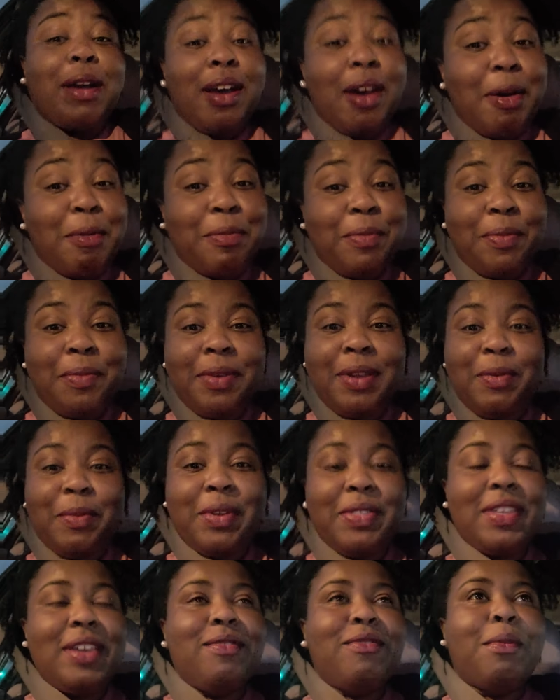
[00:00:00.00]
come
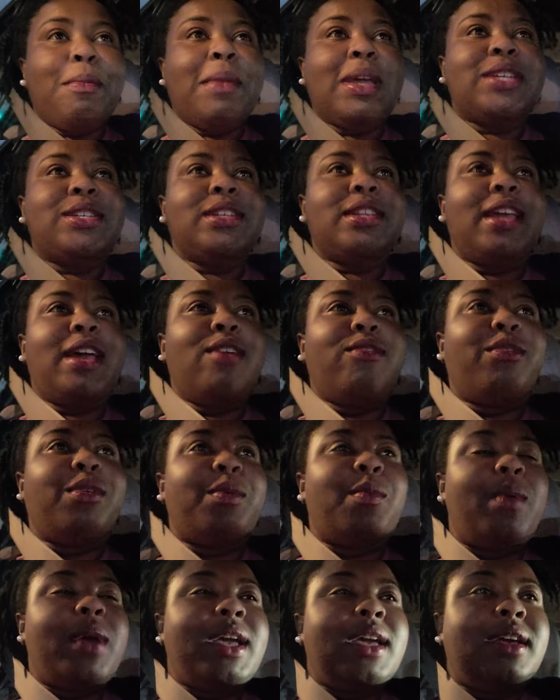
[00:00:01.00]
with information
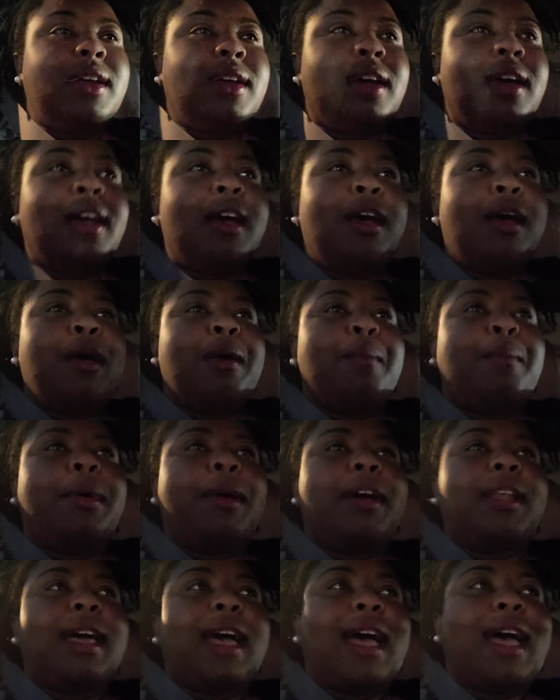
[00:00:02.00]
every week,
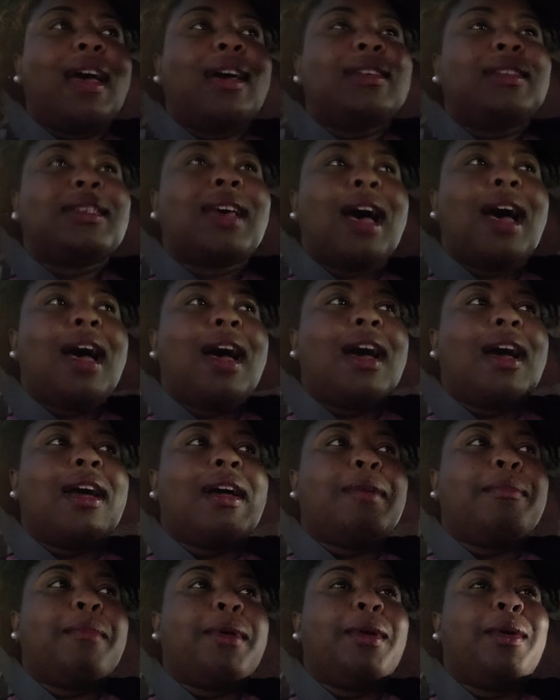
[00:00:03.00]
but as
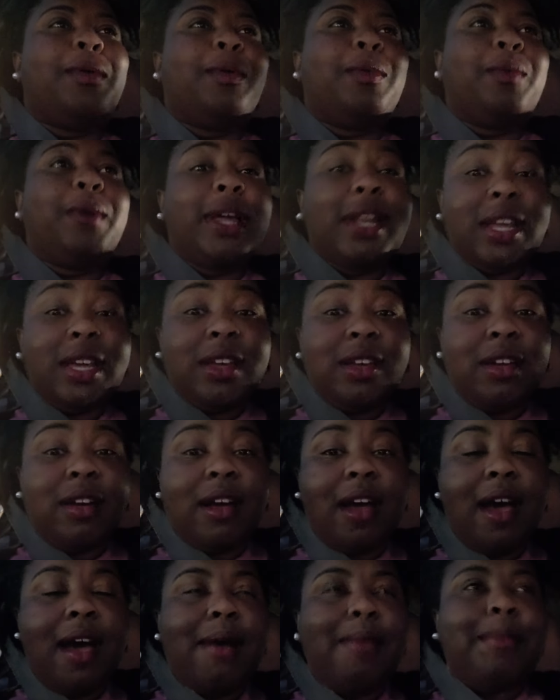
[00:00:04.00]
I'm reading
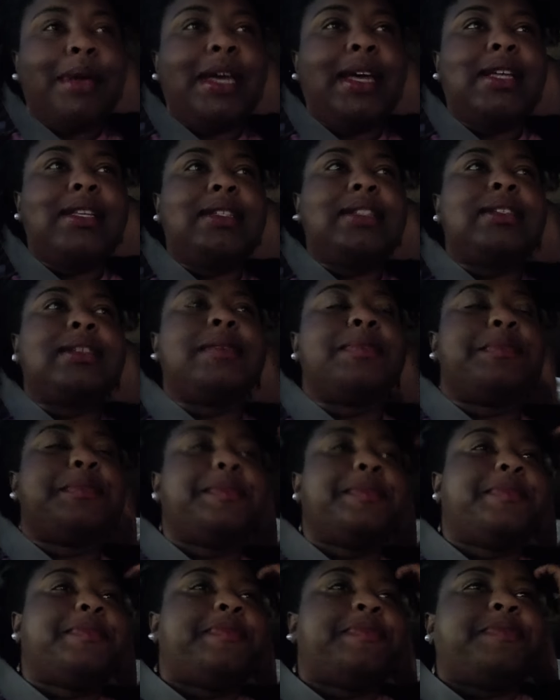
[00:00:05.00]
your comments
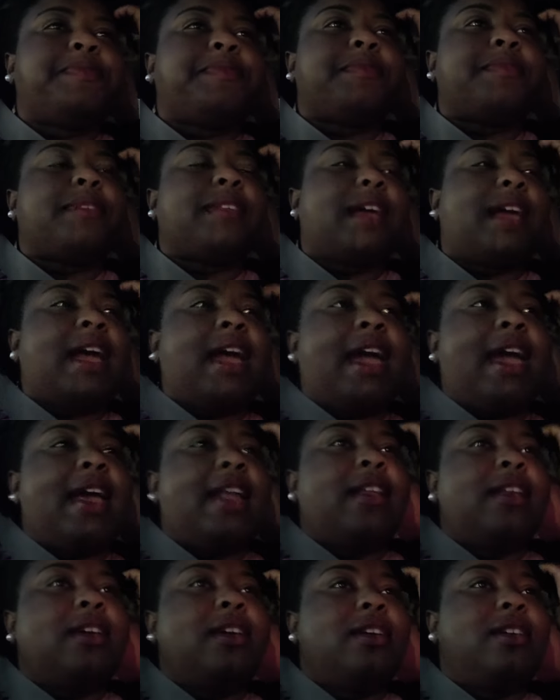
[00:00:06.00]

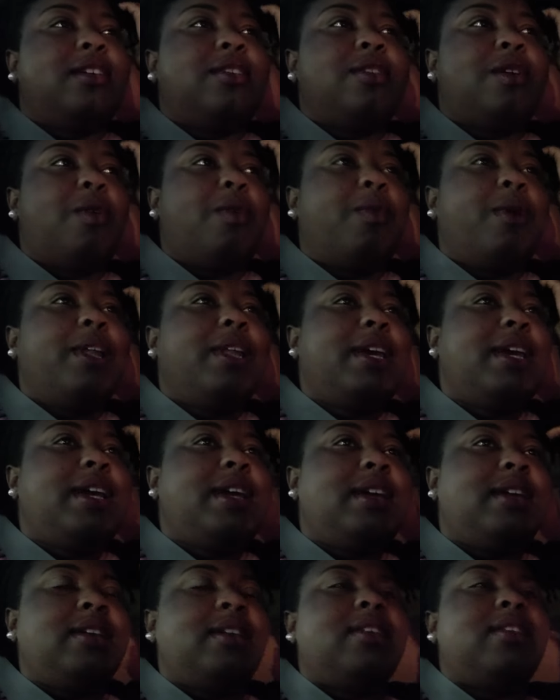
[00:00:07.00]
and, you know,
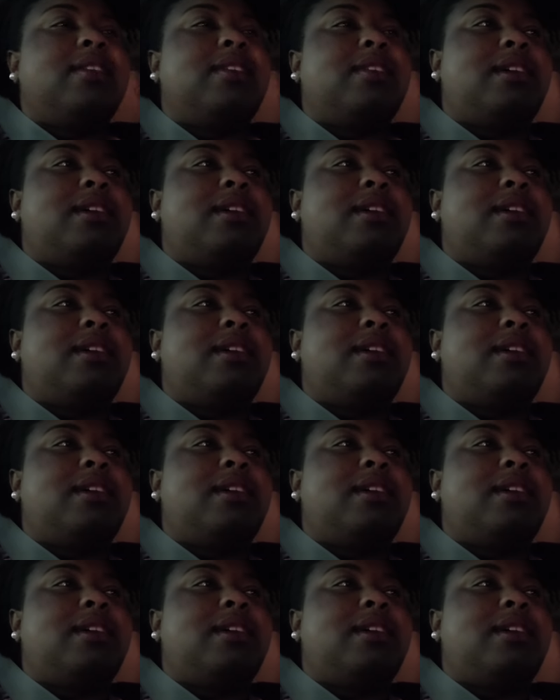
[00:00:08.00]
really,